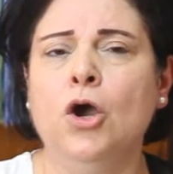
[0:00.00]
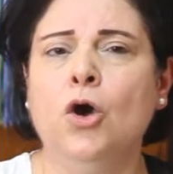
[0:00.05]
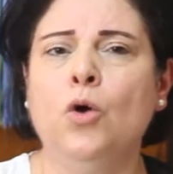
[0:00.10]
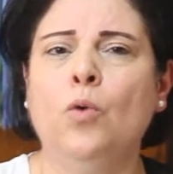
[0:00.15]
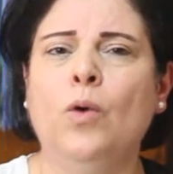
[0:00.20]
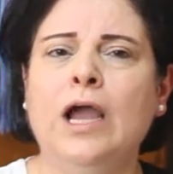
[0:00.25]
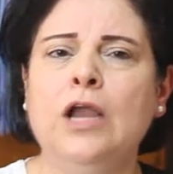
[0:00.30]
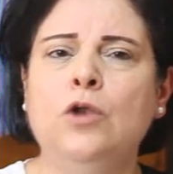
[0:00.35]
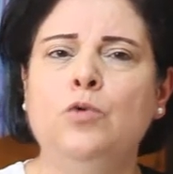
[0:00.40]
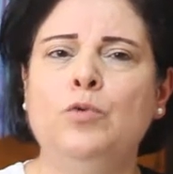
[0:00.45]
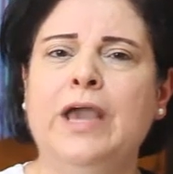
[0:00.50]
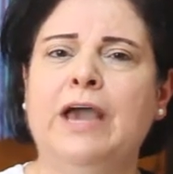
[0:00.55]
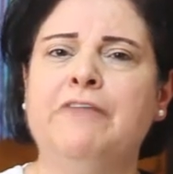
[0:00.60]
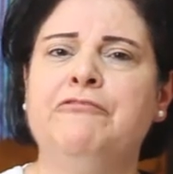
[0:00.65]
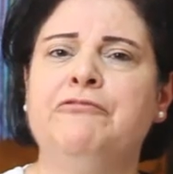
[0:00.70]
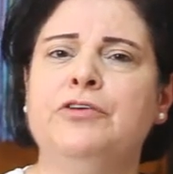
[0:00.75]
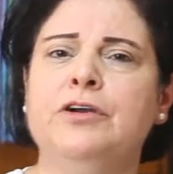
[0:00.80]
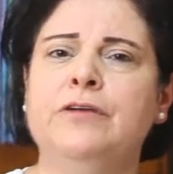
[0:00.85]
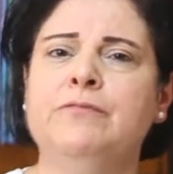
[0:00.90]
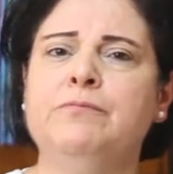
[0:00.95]
While we
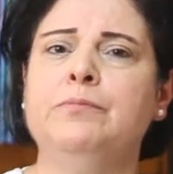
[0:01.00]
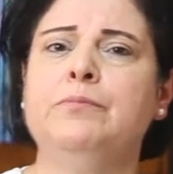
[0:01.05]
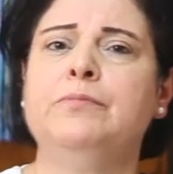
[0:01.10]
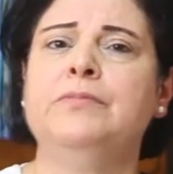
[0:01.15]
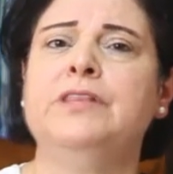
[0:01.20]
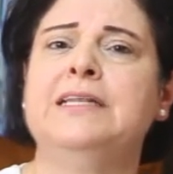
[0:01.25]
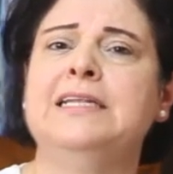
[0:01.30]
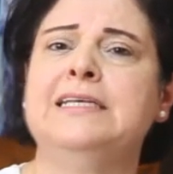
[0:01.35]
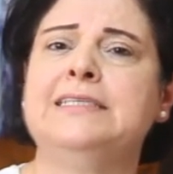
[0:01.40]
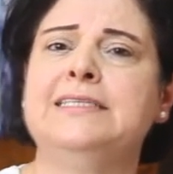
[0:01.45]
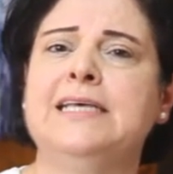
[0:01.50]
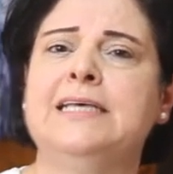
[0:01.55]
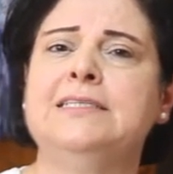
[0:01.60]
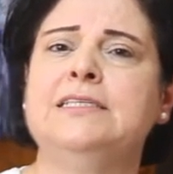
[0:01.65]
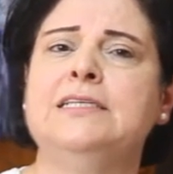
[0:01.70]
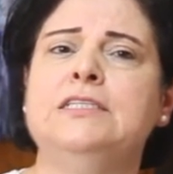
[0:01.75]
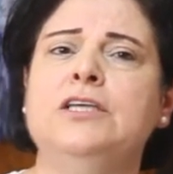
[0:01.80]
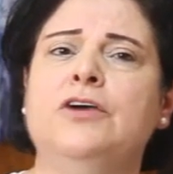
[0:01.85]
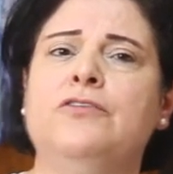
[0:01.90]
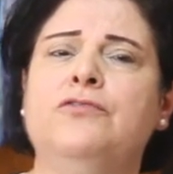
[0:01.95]
affirm the
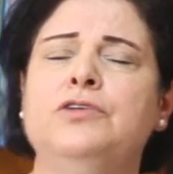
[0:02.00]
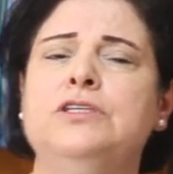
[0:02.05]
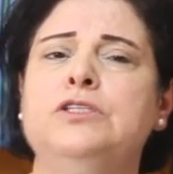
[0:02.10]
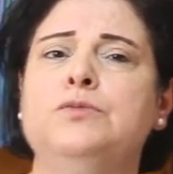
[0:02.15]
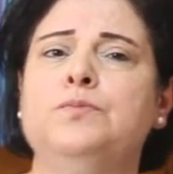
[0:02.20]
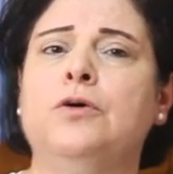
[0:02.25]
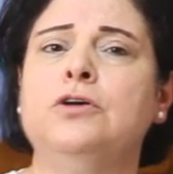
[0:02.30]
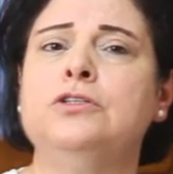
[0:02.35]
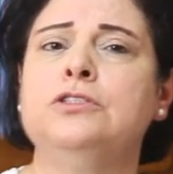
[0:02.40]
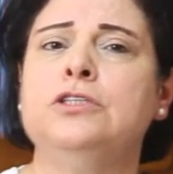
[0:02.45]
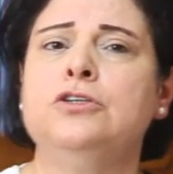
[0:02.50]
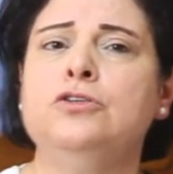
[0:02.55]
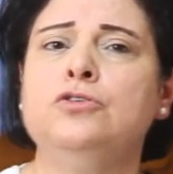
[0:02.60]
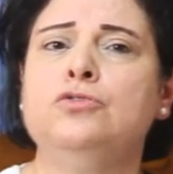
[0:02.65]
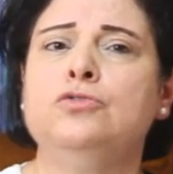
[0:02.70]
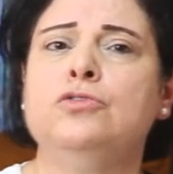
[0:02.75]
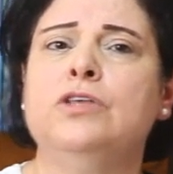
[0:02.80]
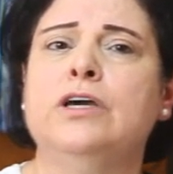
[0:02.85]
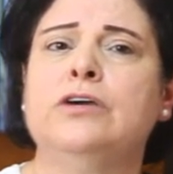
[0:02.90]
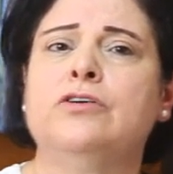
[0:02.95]
necessity of responding
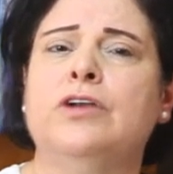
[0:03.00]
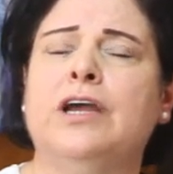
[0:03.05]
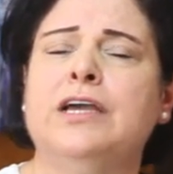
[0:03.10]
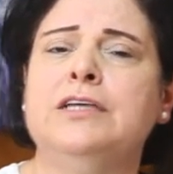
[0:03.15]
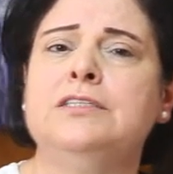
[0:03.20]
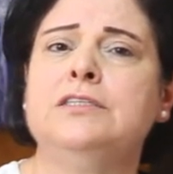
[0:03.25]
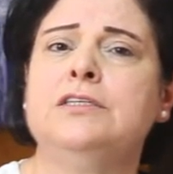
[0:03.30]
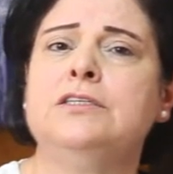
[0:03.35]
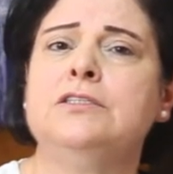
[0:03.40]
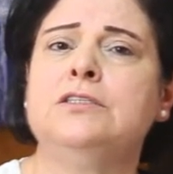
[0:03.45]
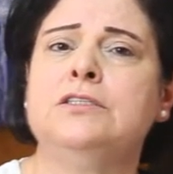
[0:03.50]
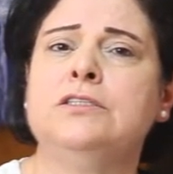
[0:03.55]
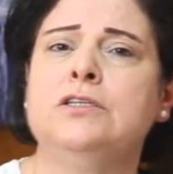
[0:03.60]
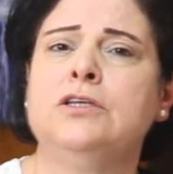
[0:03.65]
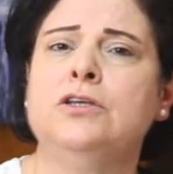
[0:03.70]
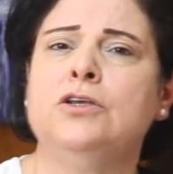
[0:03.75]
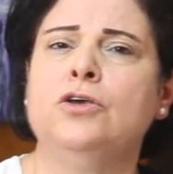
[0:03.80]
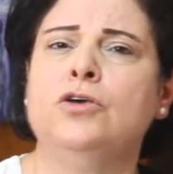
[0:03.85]
to the crisis